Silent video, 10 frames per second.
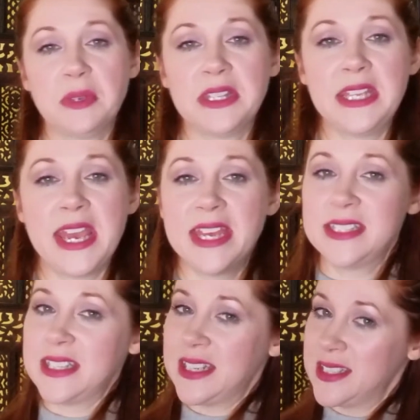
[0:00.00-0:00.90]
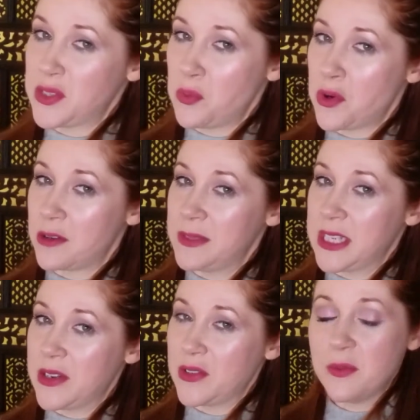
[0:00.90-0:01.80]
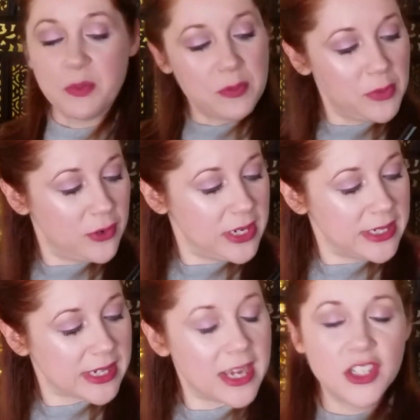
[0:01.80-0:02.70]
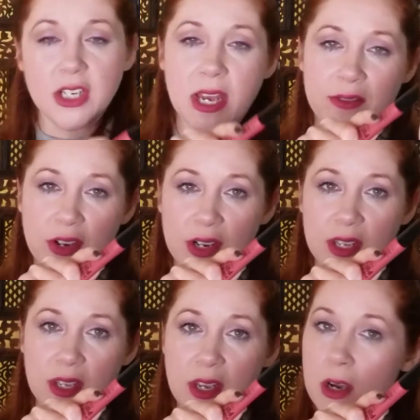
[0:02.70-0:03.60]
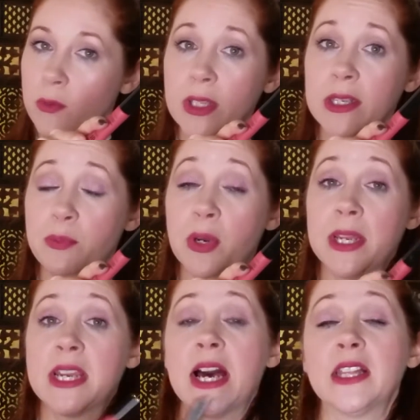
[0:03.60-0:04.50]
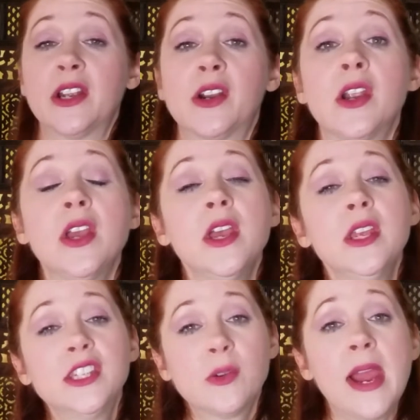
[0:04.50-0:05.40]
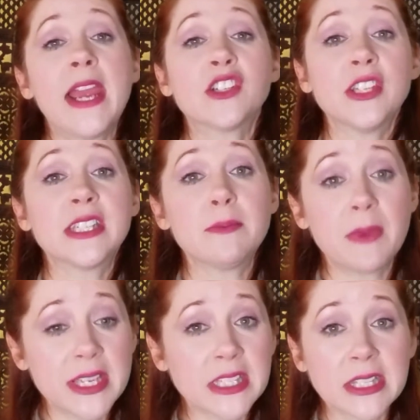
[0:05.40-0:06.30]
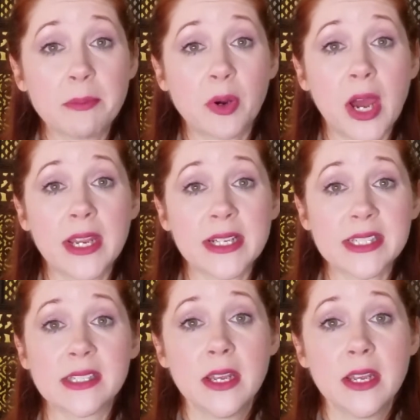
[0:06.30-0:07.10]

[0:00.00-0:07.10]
But in the end, it is a warm tone. But Moody's got you covered. Really pretty color. So I actually didn't mind the lip products.